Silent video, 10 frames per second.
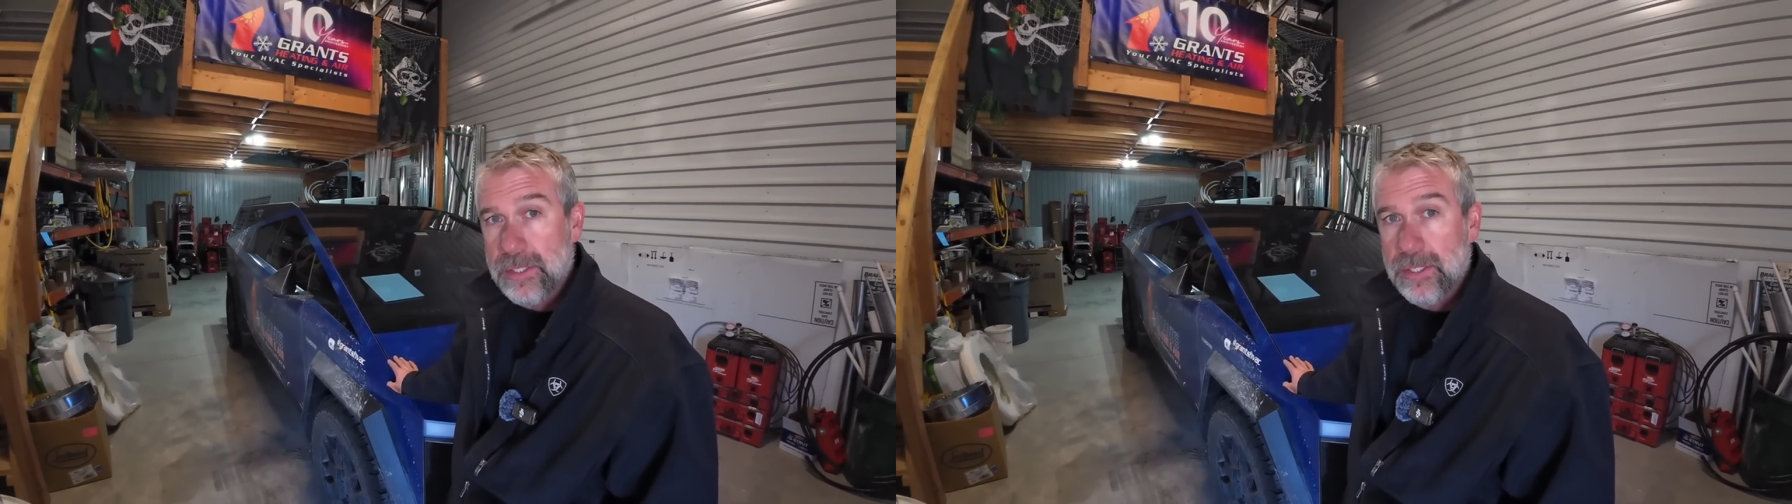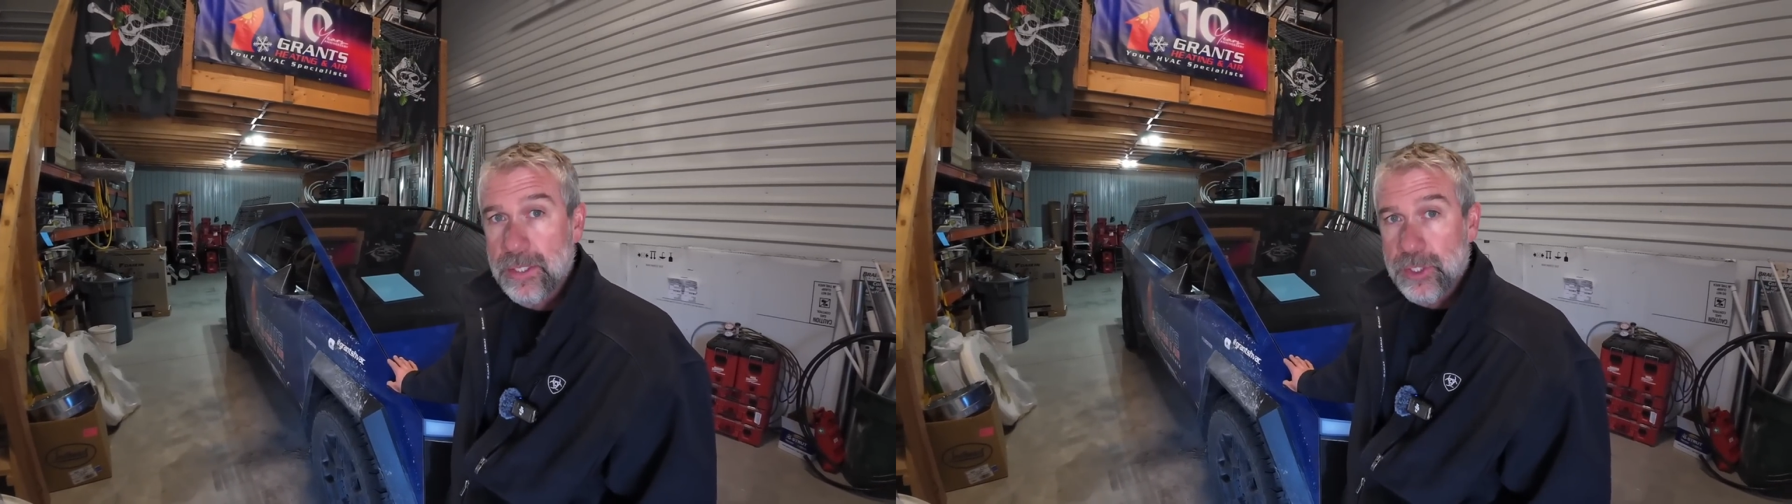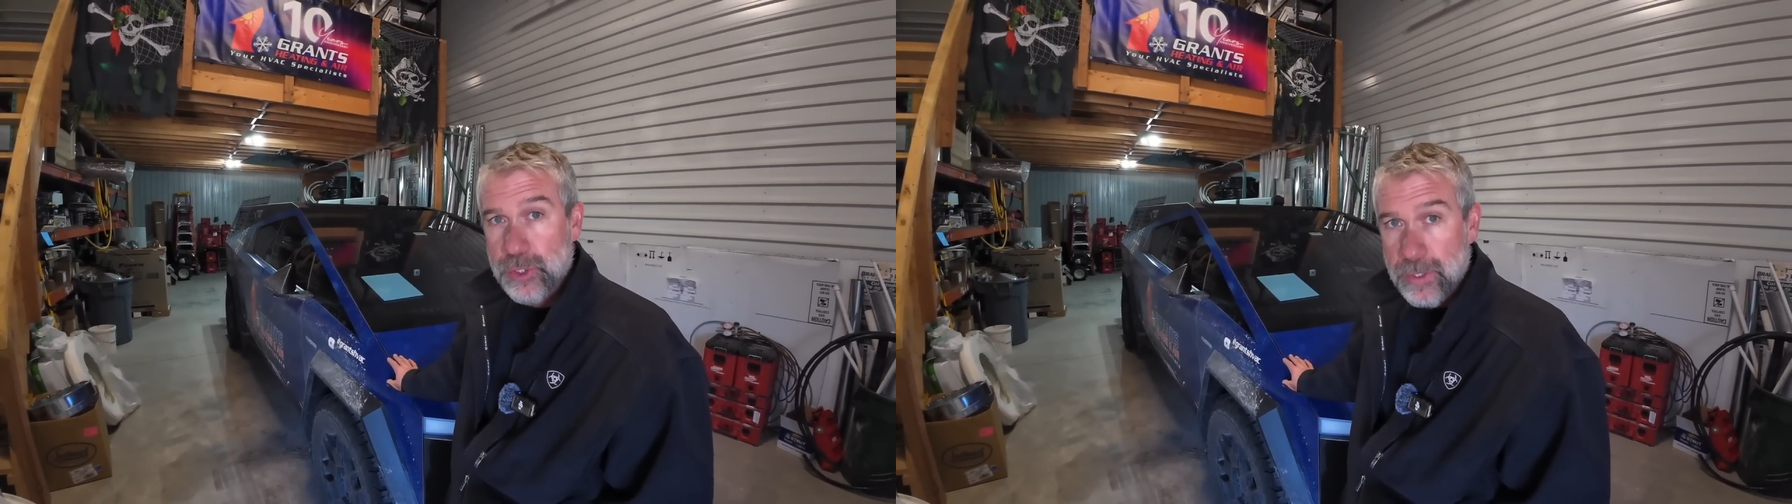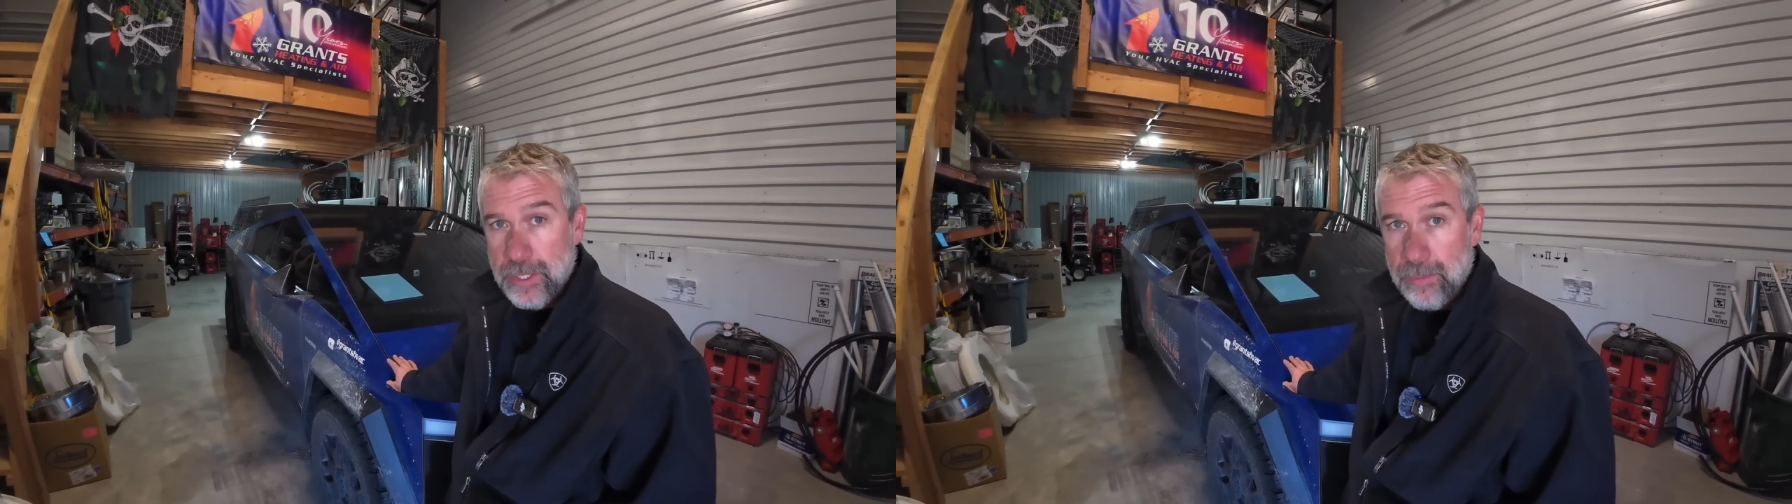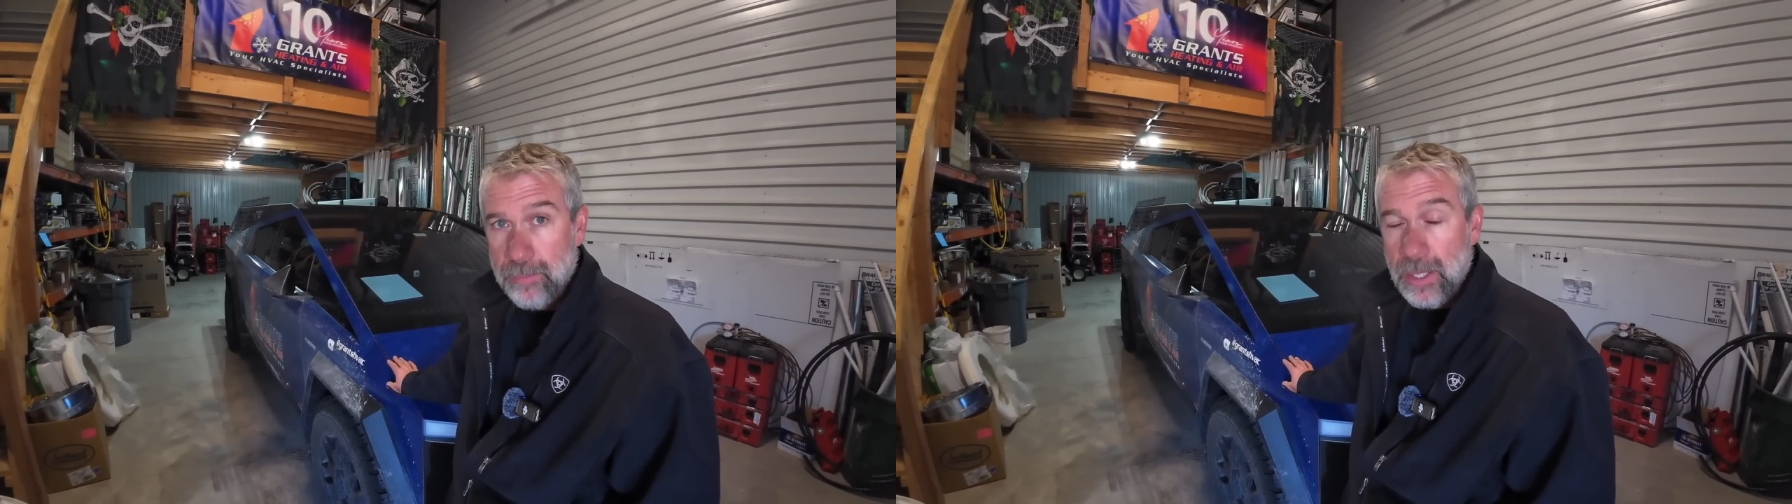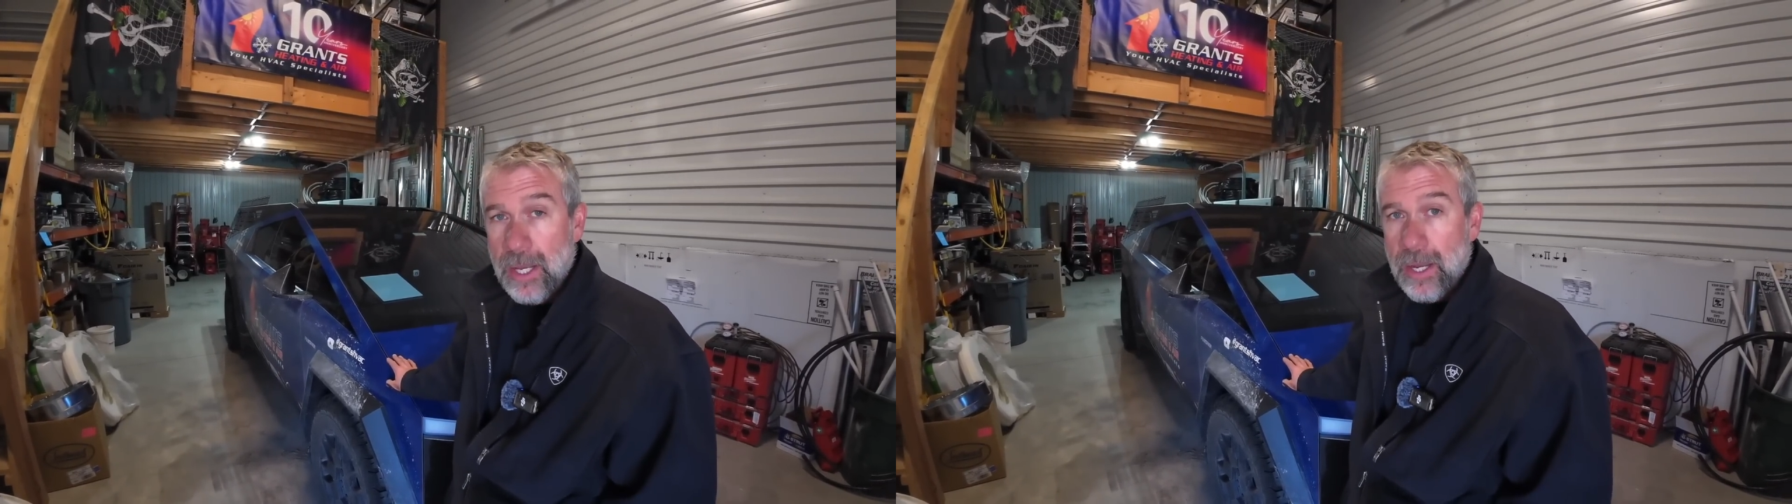to the extreme,